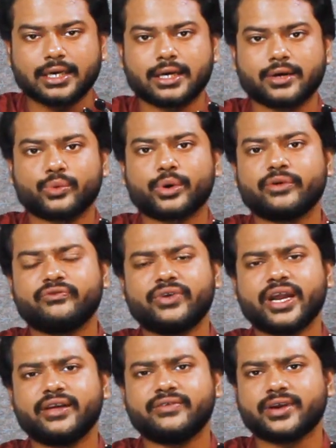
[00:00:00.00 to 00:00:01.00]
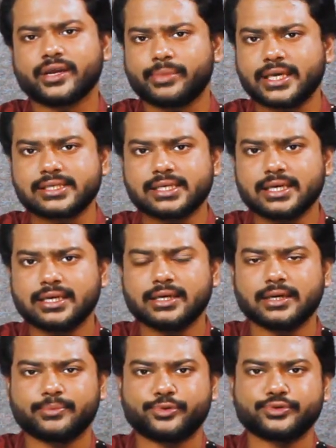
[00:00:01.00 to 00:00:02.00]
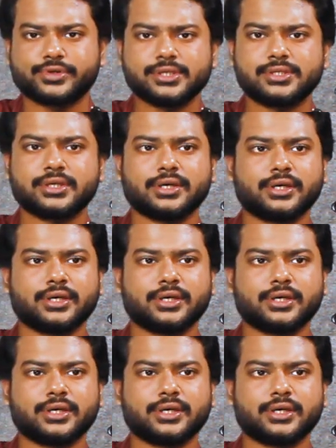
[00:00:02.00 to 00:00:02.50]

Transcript: were very basic approaches